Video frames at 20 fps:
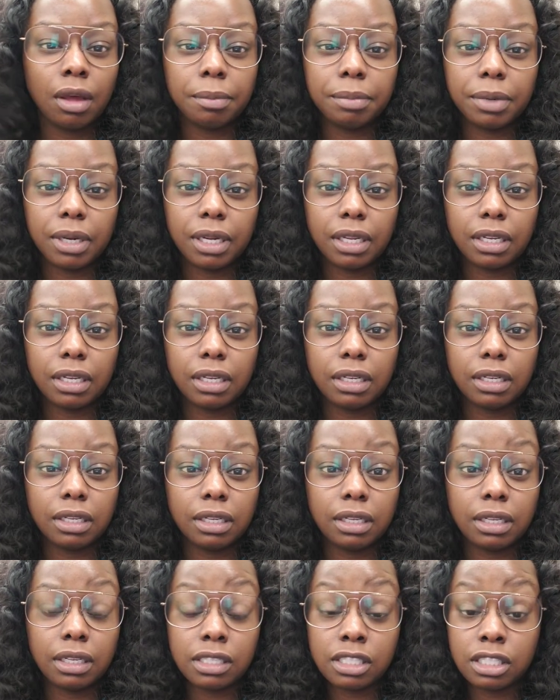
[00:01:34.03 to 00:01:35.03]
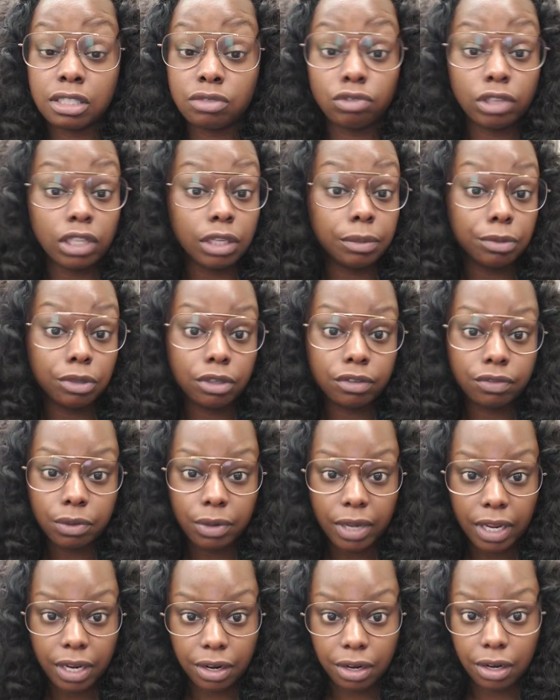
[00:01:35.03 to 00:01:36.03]
But it's really beautiful
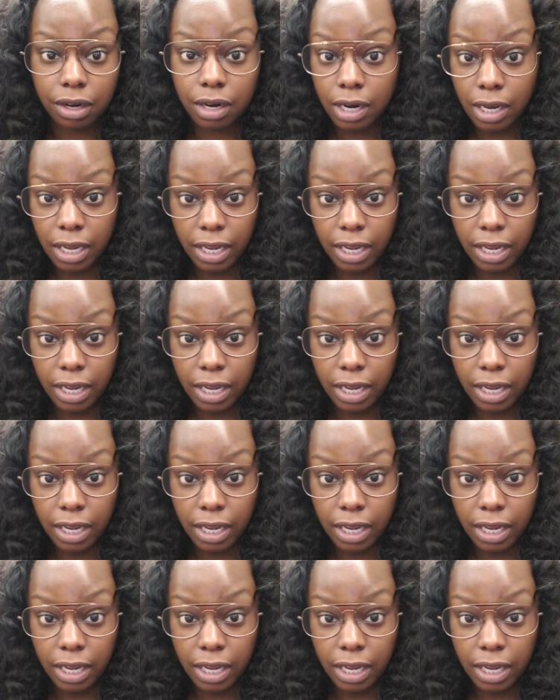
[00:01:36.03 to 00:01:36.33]
hair.